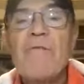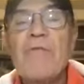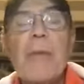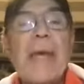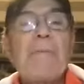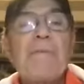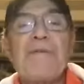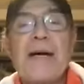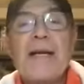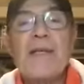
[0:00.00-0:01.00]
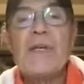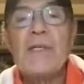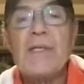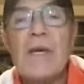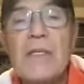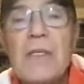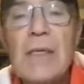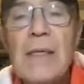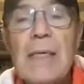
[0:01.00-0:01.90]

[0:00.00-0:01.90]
From the Amplified, it says this: